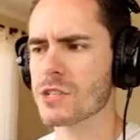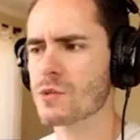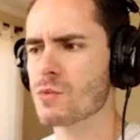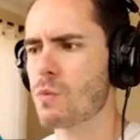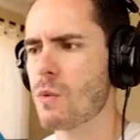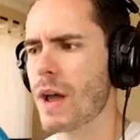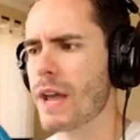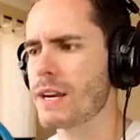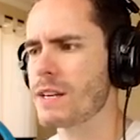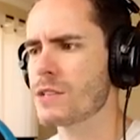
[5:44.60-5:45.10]
just
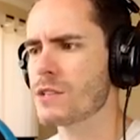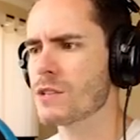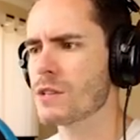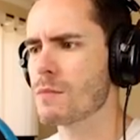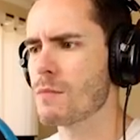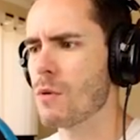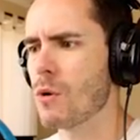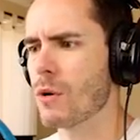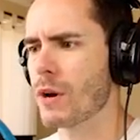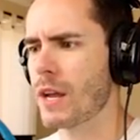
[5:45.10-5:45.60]
wait until
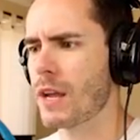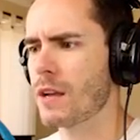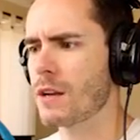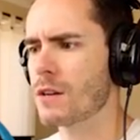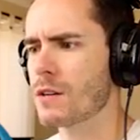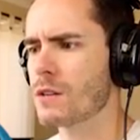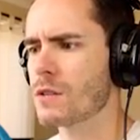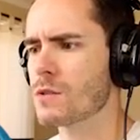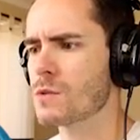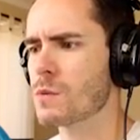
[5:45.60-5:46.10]
the morning
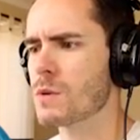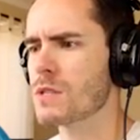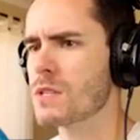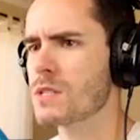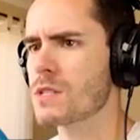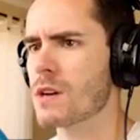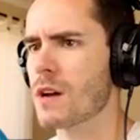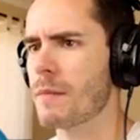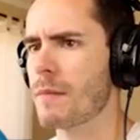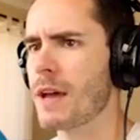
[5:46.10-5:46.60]
because what's
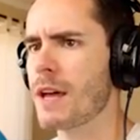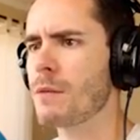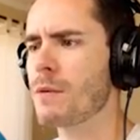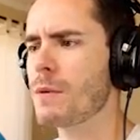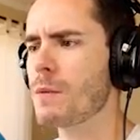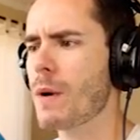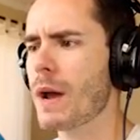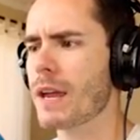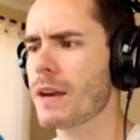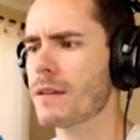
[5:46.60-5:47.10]
the time? How do
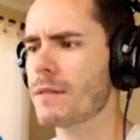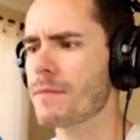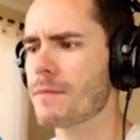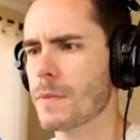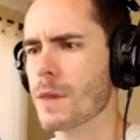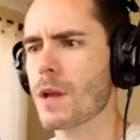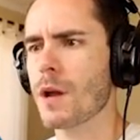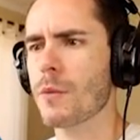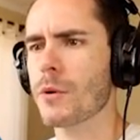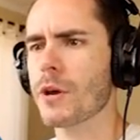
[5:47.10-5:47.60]
we wait?
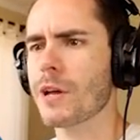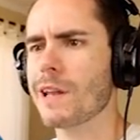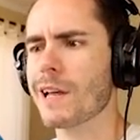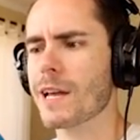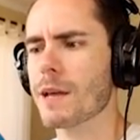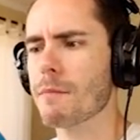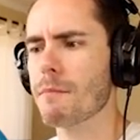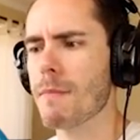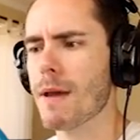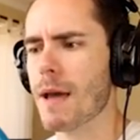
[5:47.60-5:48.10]
No, we got
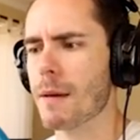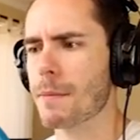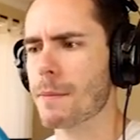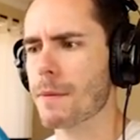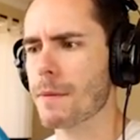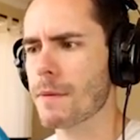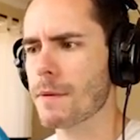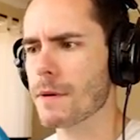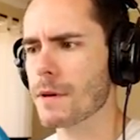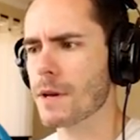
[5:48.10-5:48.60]
like a
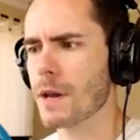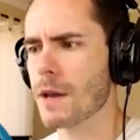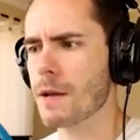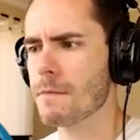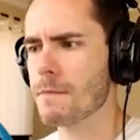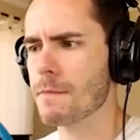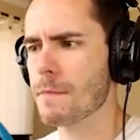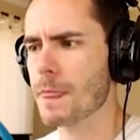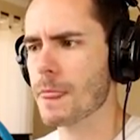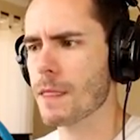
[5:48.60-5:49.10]
map.
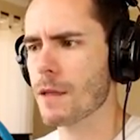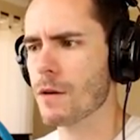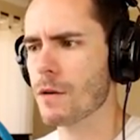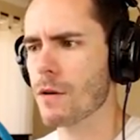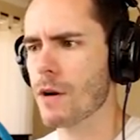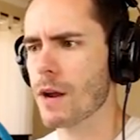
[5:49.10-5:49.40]
Okay. All